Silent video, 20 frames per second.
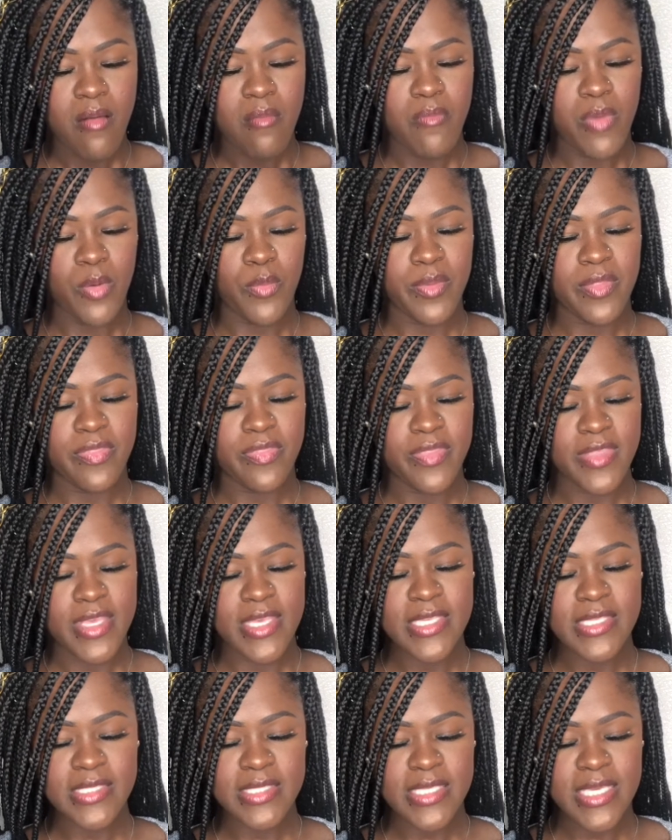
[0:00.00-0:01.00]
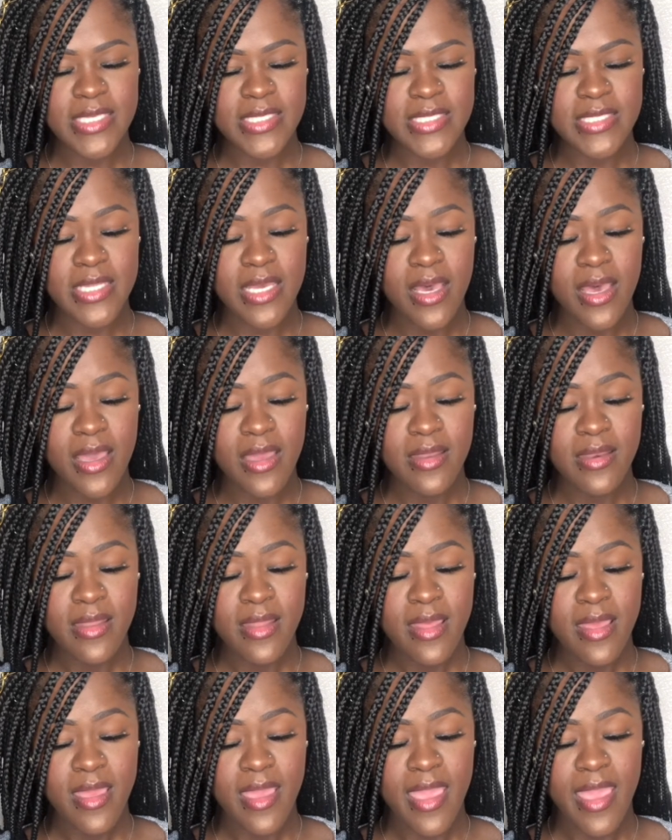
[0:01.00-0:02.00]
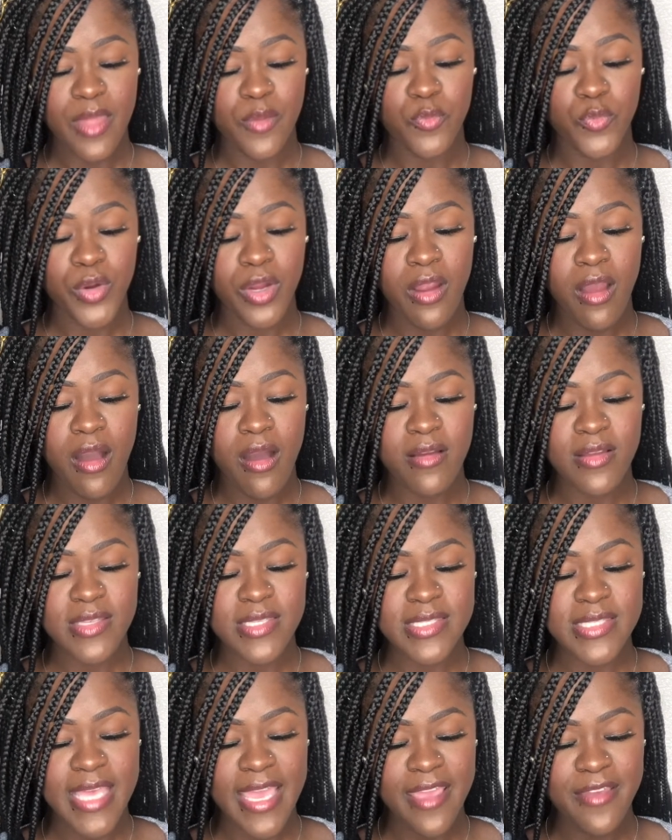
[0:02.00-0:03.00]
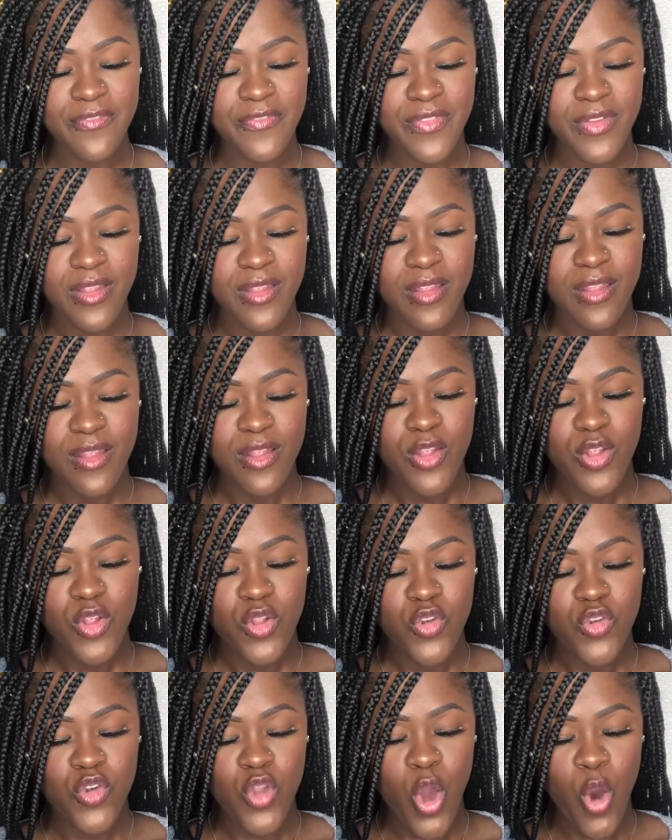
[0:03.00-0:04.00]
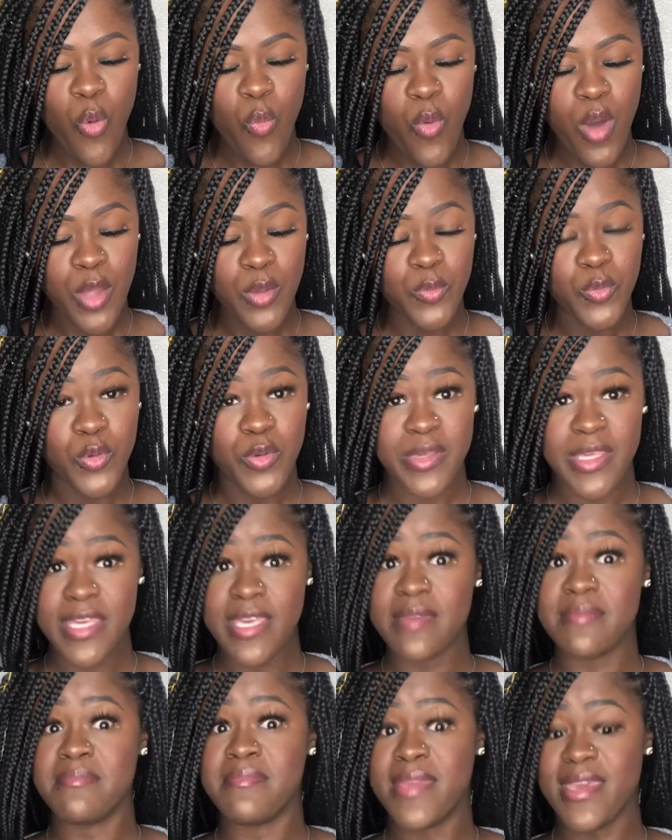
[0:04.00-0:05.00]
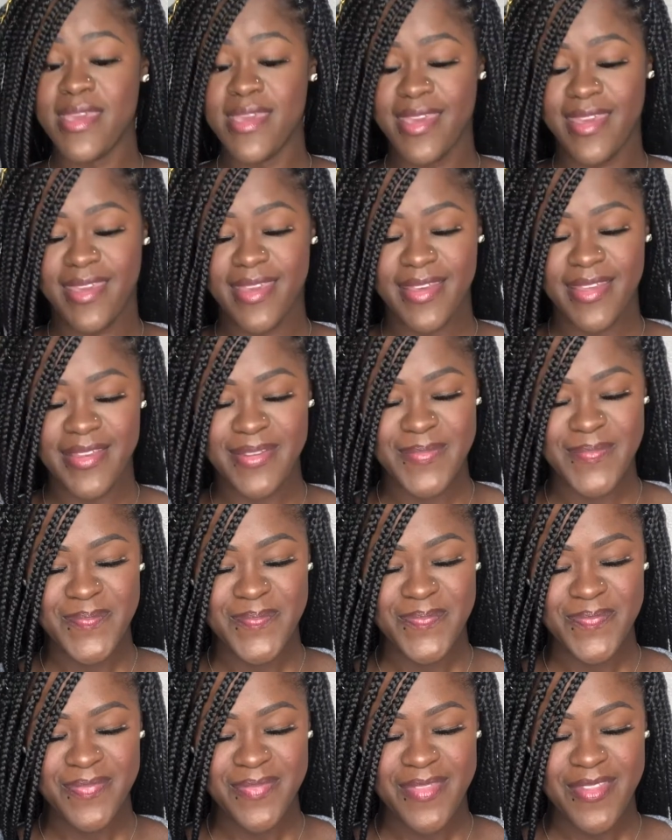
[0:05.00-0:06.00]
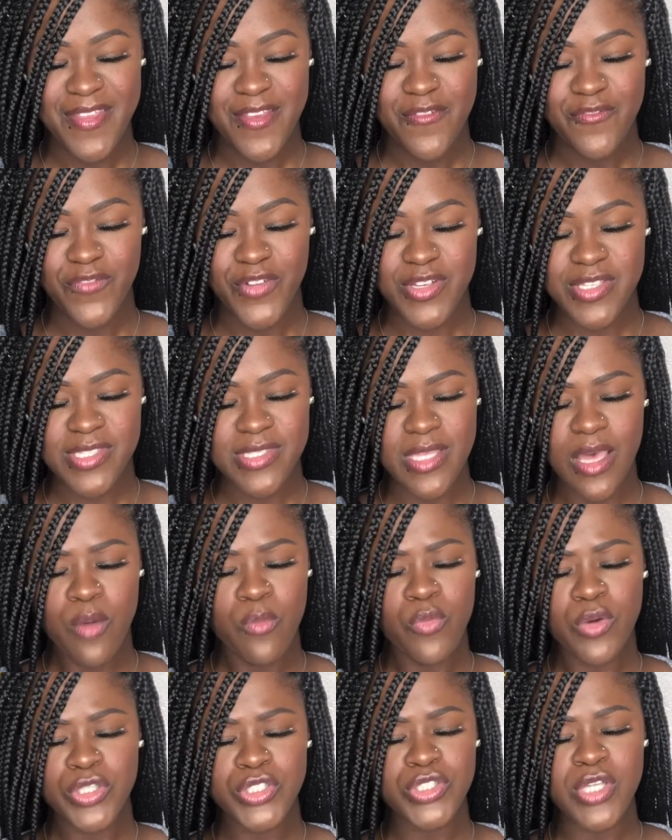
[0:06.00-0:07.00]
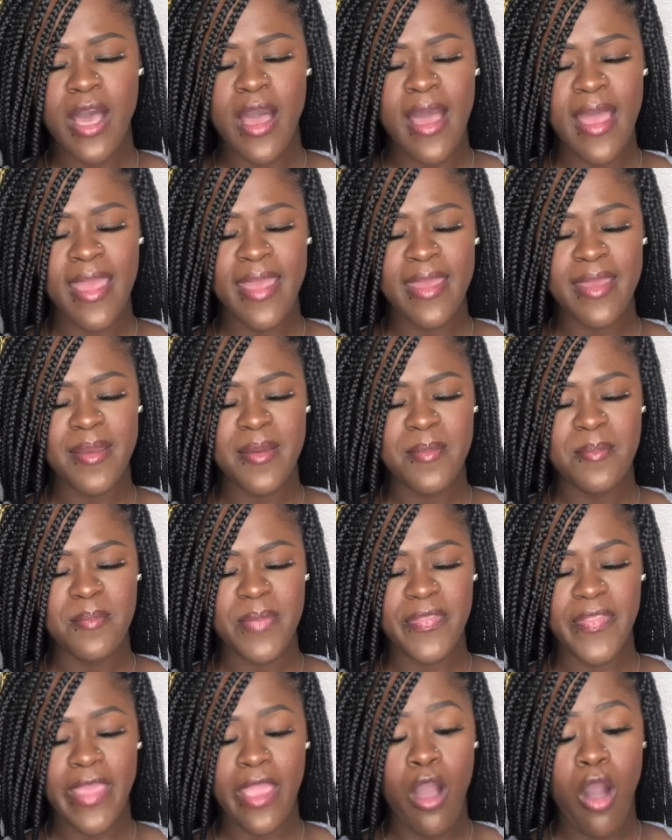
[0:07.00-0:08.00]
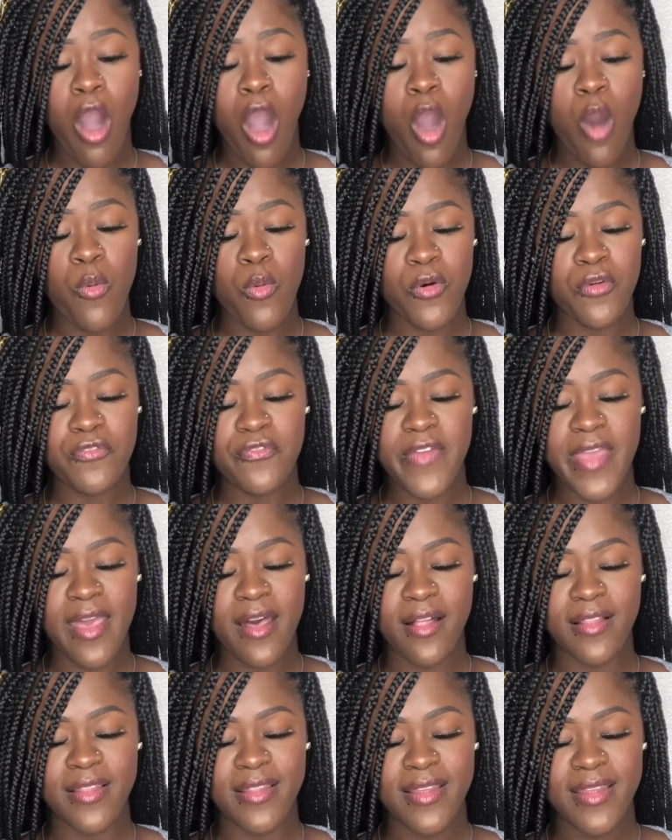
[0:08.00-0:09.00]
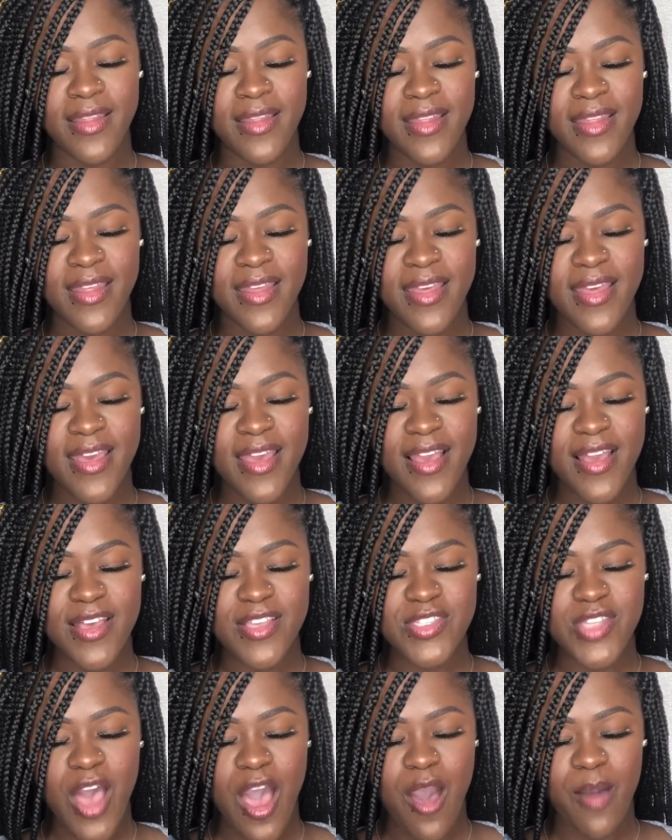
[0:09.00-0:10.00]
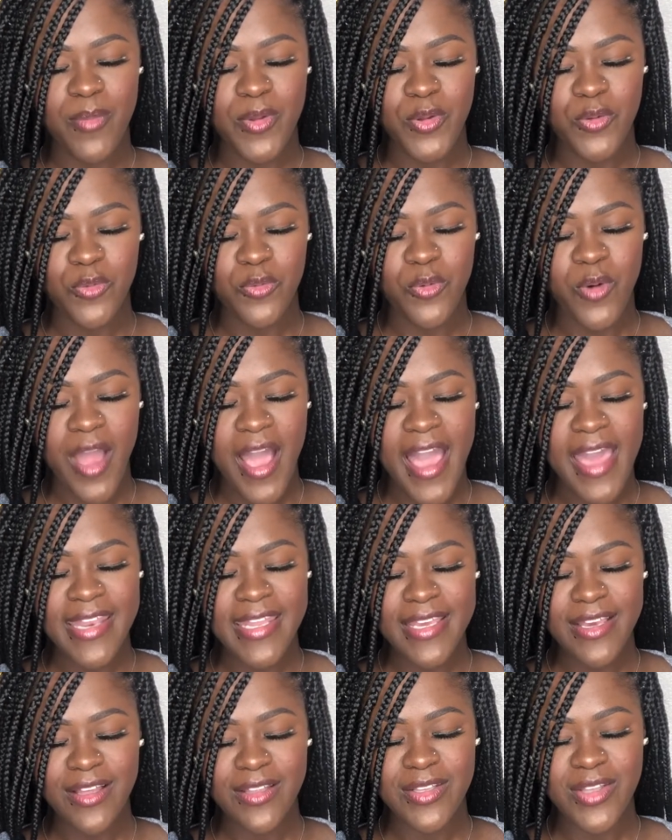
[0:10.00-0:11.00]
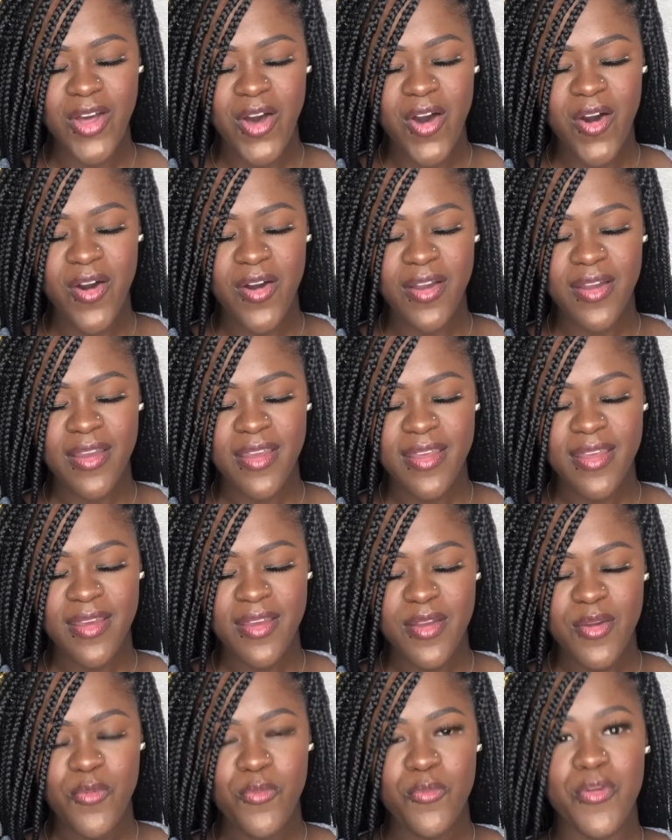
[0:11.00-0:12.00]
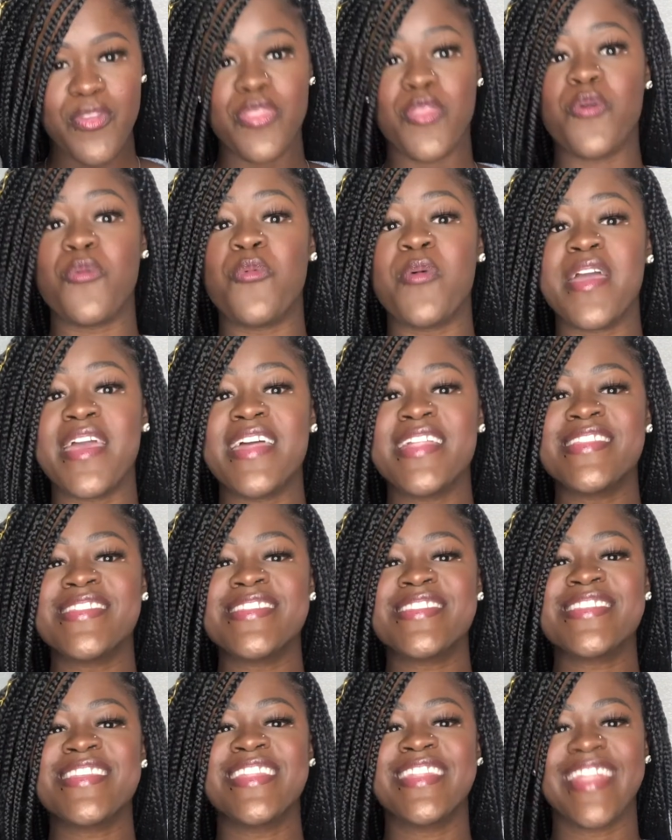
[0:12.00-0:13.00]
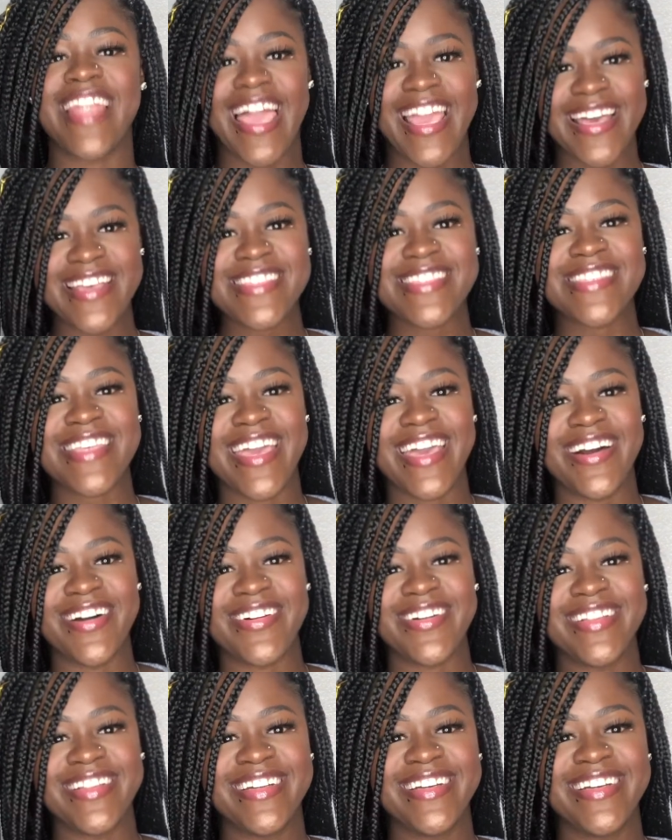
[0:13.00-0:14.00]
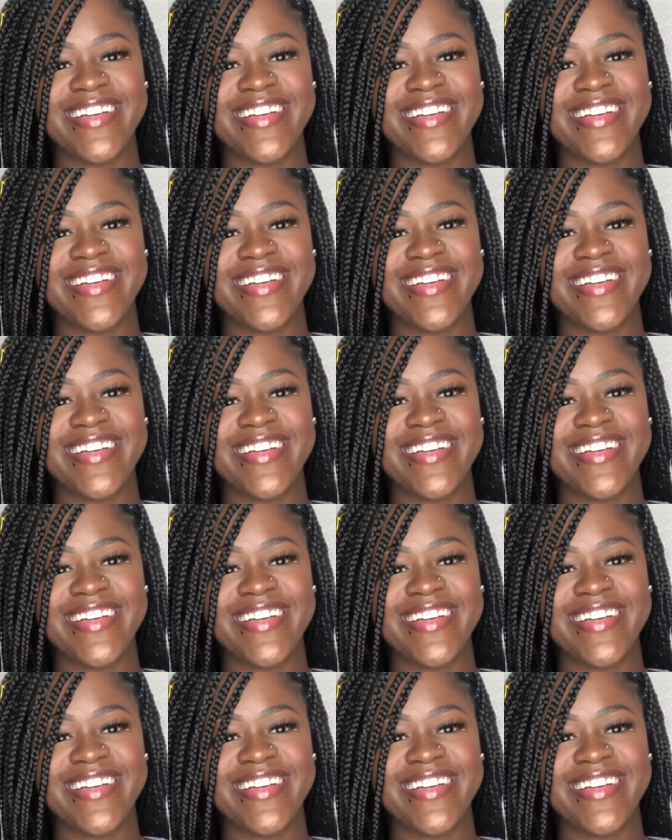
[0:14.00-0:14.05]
But when this is done and we're all safe, no one will keep me in. For some will try, but they all will fail, 'cause I'll be riding along with the winds like a sail.